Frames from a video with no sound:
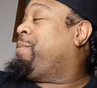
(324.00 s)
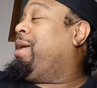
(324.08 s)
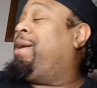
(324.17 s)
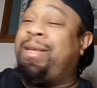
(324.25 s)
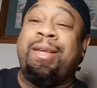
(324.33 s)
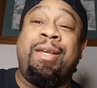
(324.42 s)

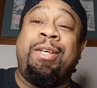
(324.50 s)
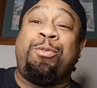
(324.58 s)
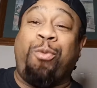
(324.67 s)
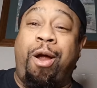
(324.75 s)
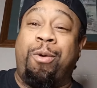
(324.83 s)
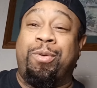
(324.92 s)

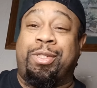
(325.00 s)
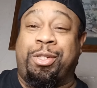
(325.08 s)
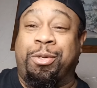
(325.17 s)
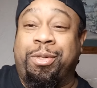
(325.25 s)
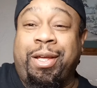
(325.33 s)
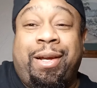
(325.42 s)
What's wrong with
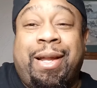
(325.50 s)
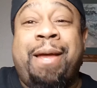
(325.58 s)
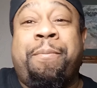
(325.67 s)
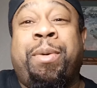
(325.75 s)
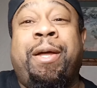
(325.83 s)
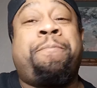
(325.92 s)
you? Yeah,
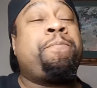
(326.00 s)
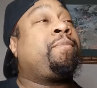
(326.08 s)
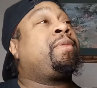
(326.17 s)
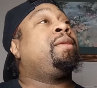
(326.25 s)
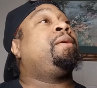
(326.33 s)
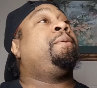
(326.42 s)
like, but
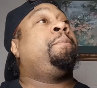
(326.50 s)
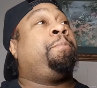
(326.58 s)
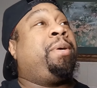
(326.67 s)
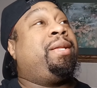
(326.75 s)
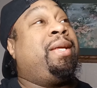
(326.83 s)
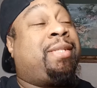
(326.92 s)

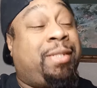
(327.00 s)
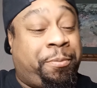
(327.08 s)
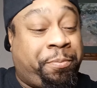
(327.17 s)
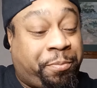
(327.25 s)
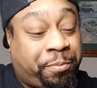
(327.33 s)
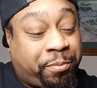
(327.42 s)

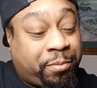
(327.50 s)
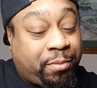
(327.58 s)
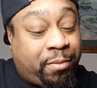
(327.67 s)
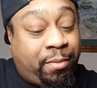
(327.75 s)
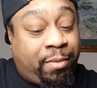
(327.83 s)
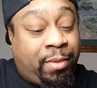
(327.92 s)
listen,
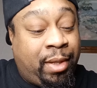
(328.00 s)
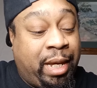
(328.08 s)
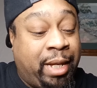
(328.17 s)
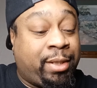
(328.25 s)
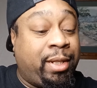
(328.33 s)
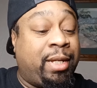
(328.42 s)

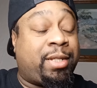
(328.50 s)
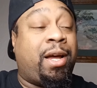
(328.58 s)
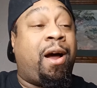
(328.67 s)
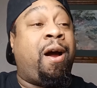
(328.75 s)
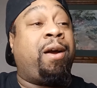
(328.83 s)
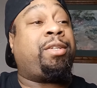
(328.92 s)
it's
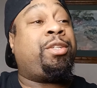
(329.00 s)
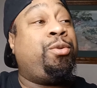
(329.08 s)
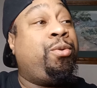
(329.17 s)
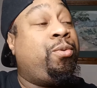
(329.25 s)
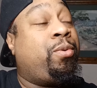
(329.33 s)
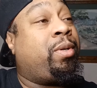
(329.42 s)
an art
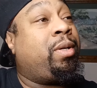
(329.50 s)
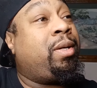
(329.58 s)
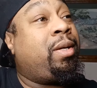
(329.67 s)
to